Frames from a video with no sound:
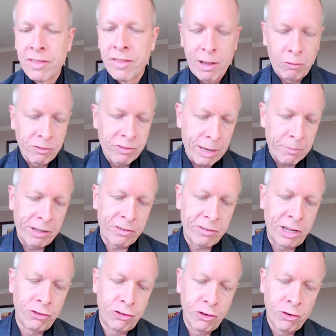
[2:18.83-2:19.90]
that will take place
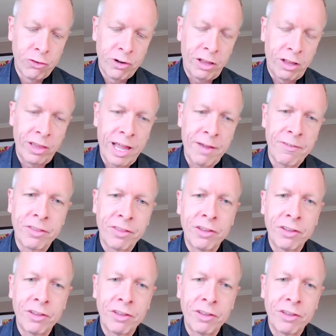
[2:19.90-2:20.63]
on June 11th.